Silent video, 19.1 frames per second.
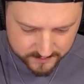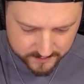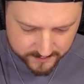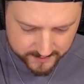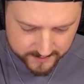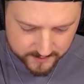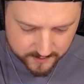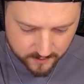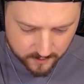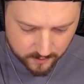
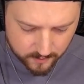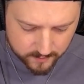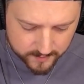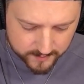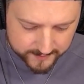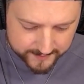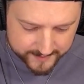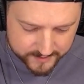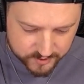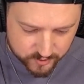Okay, no
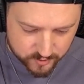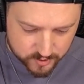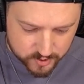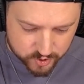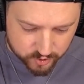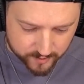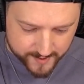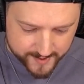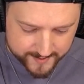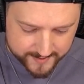Electro
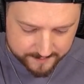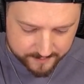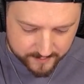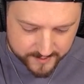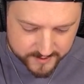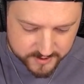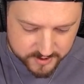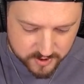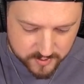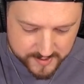Dragon, but
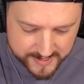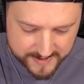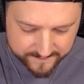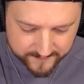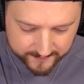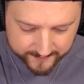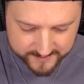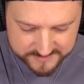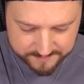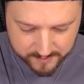we do have
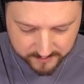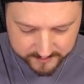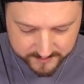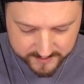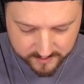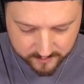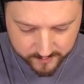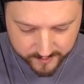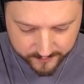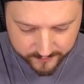a Lightning Spell to
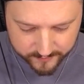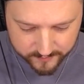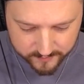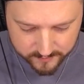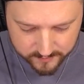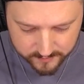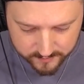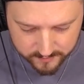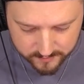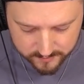deal with.
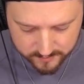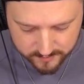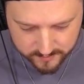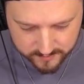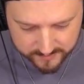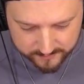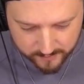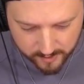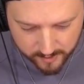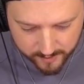
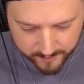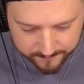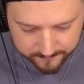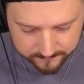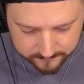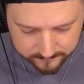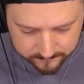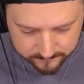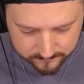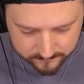Come on.
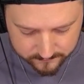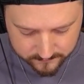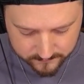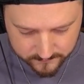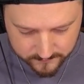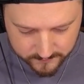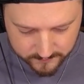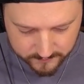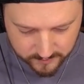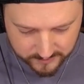
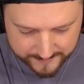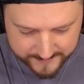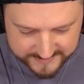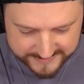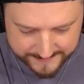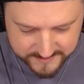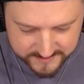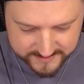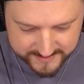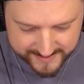Dark Up
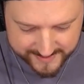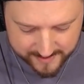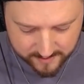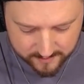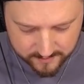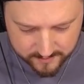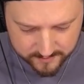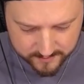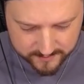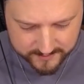slaps it
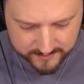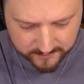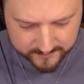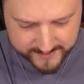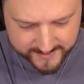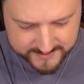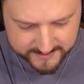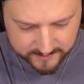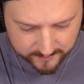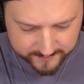down. Little
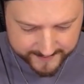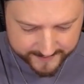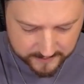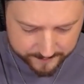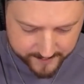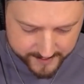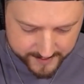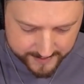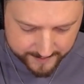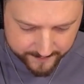nice little natal
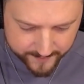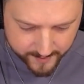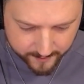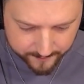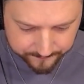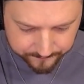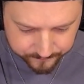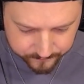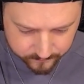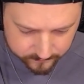by him
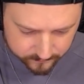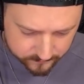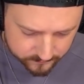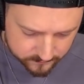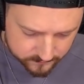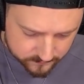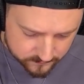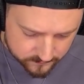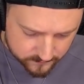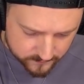there.
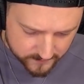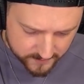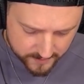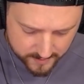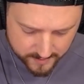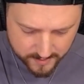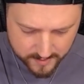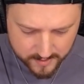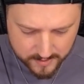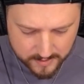
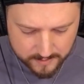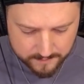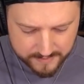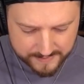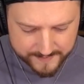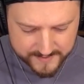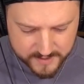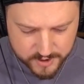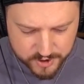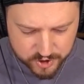
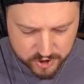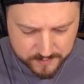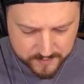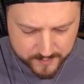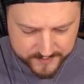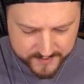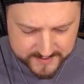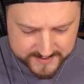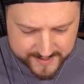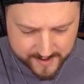Maybe these should be
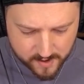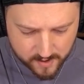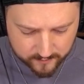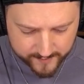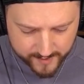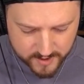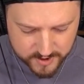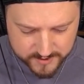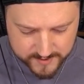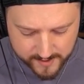within tower
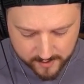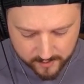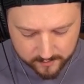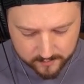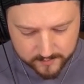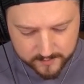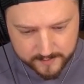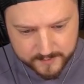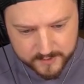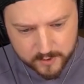range now.
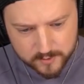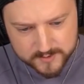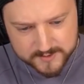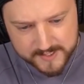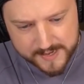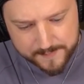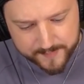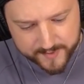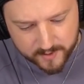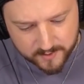I'm gonna go
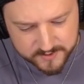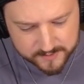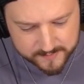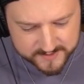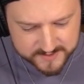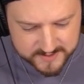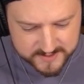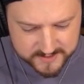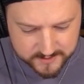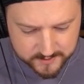deep barrel so he
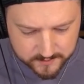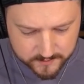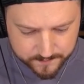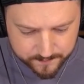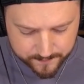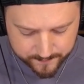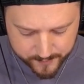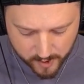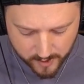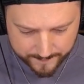misses his
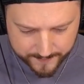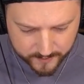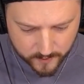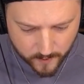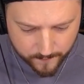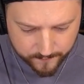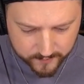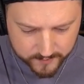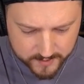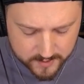bar
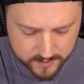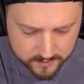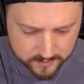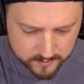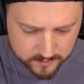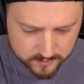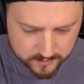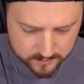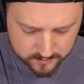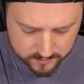hopefully.
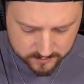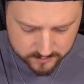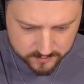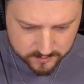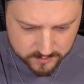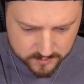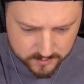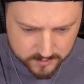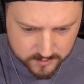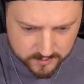
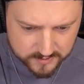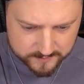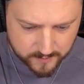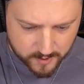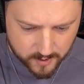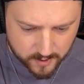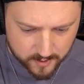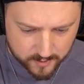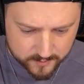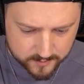Come
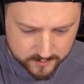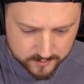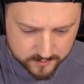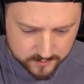on.